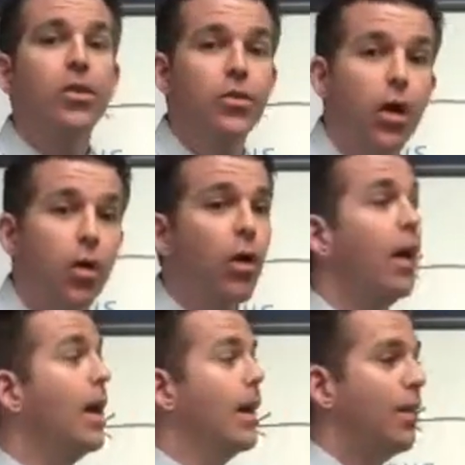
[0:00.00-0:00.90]

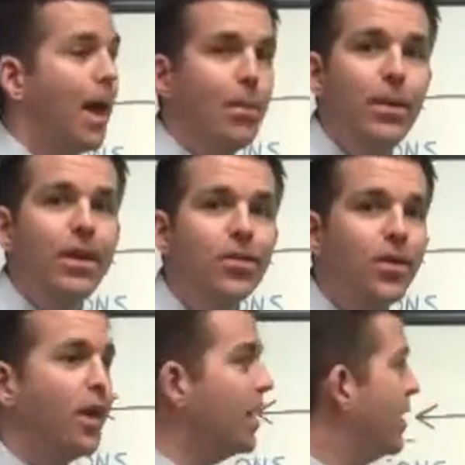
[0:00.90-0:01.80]
So, that being
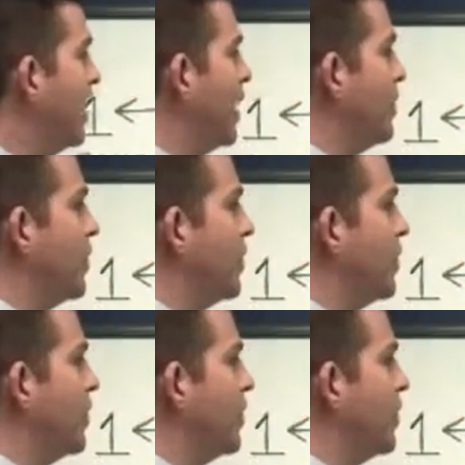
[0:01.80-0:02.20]
said,